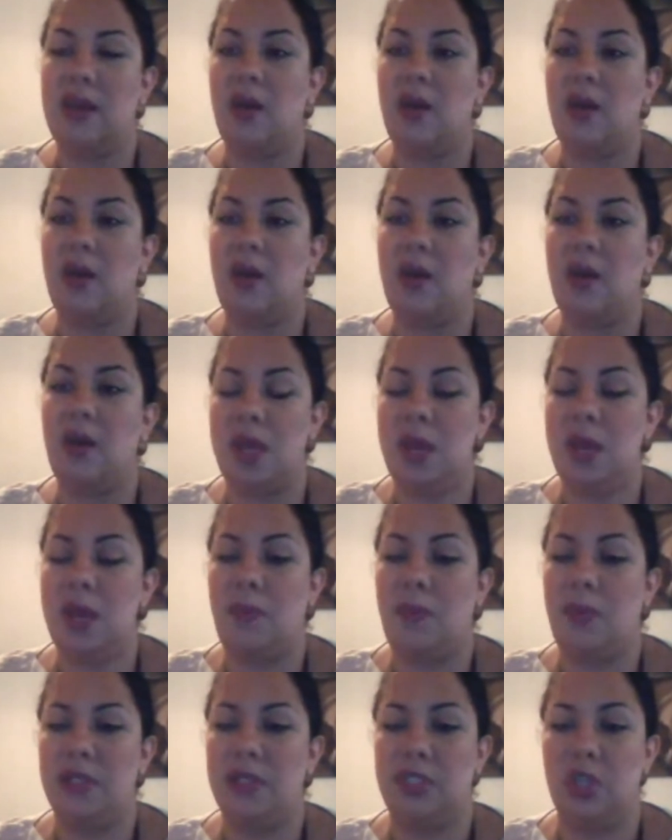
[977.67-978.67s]
And
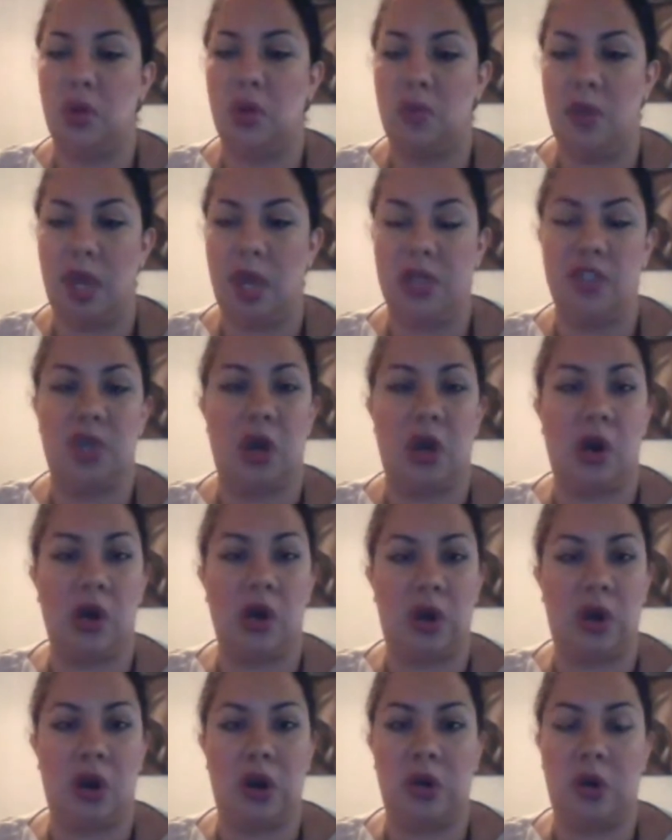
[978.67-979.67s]
we put
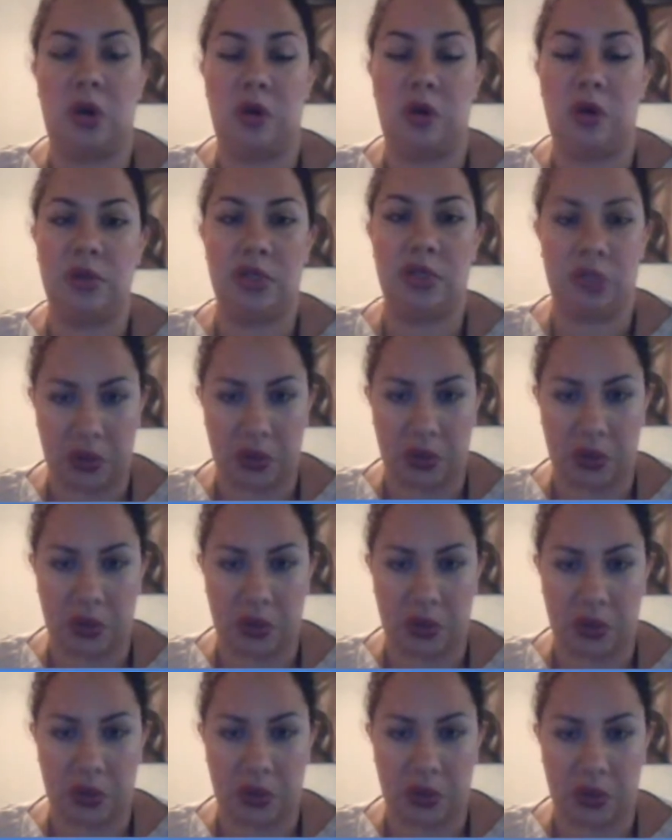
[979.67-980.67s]
so much on our
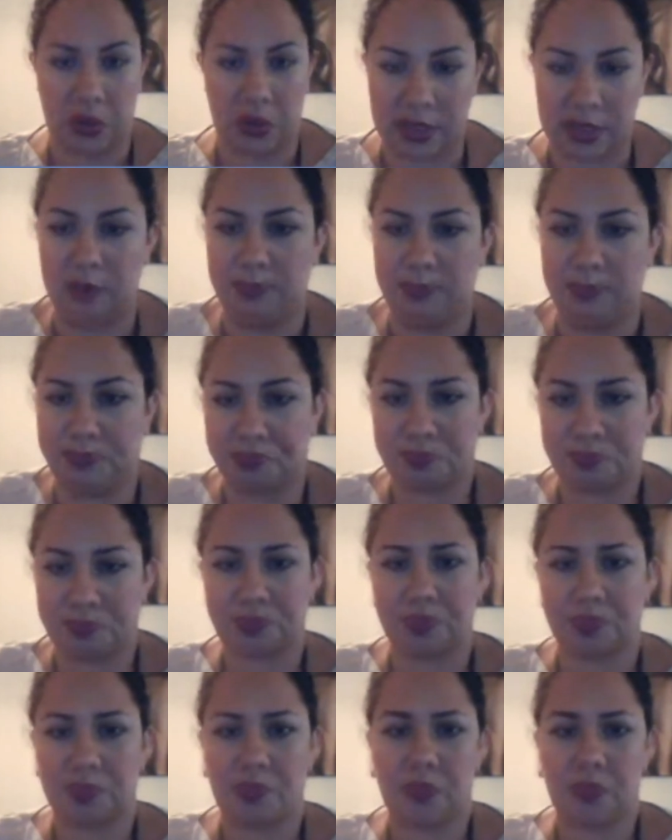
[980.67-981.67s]
own shoulders.
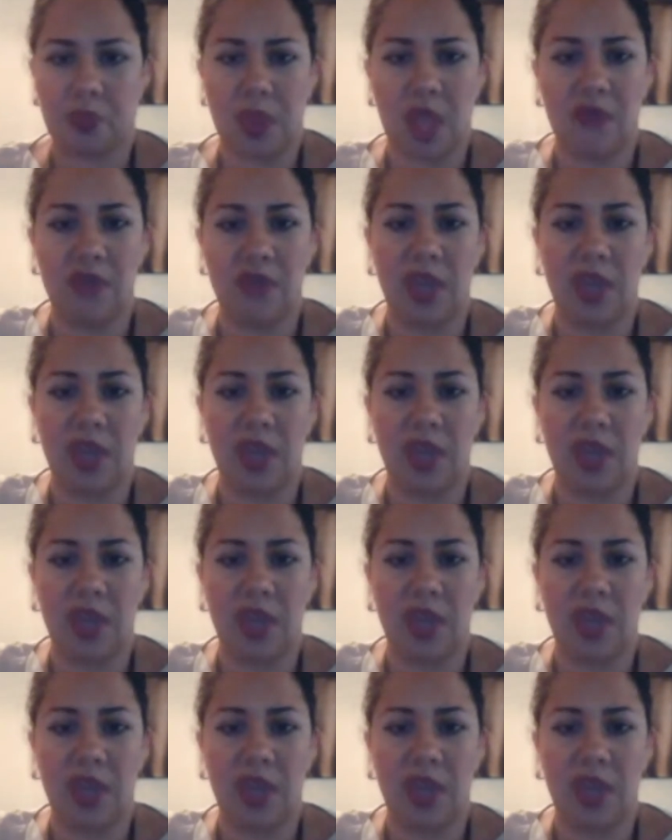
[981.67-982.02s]
Now,